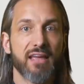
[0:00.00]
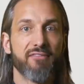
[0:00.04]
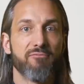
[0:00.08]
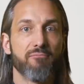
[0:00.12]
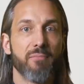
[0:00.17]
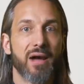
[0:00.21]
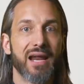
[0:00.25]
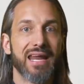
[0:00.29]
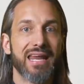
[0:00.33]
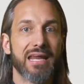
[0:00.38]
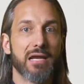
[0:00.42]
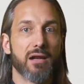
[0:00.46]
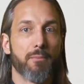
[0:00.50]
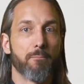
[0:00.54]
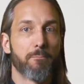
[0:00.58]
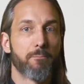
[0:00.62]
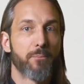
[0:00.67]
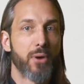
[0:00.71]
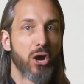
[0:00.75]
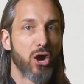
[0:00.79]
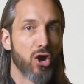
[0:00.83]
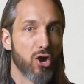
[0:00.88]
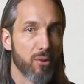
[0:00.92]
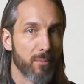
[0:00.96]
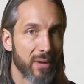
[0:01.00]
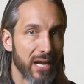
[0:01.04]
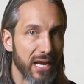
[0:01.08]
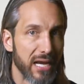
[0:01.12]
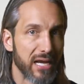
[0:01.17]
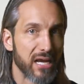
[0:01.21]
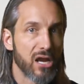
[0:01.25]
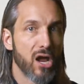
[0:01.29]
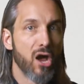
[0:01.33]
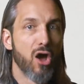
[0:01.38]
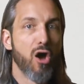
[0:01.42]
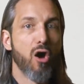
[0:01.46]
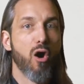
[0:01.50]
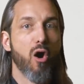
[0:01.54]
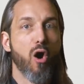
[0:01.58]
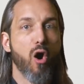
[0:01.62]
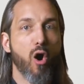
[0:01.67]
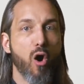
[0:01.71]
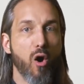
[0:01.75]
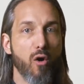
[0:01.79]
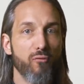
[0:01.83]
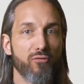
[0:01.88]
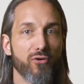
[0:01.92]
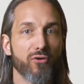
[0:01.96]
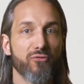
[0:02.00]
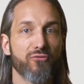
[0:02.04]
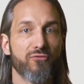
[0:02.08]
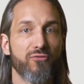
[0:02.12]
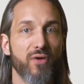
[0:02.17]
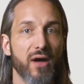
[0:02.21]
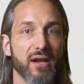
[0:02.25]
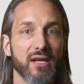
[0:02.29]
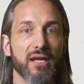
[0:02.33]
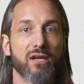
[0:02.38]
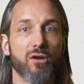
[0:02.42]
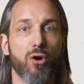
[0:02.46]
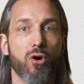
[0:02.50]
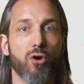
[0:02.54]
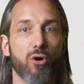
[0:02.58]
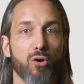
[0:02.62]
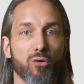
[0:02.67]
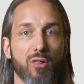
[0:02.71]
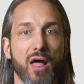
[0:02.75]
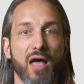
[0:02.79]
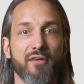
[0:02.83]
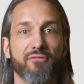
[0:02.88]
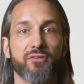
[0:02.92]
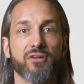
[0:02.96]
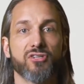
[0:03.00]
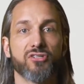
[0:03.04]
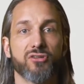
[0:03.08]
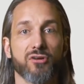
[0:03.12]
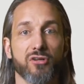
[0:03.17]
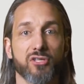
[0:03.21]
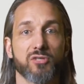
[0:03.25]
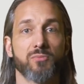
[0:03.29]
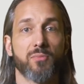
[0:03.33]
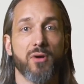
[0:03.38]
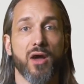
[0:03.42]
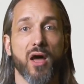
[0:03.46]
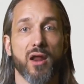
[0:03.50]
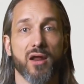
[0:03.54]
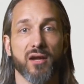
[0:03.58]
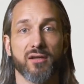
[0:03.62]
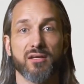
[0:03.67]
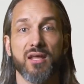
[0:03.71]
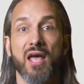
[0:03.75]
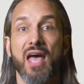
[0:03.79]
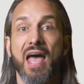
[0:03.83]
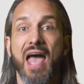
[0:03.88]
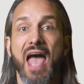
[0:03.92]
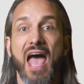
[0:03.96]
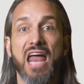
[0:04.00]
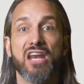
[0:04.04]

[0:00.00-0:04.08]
save money in a permanent, overfunded whole life insurance product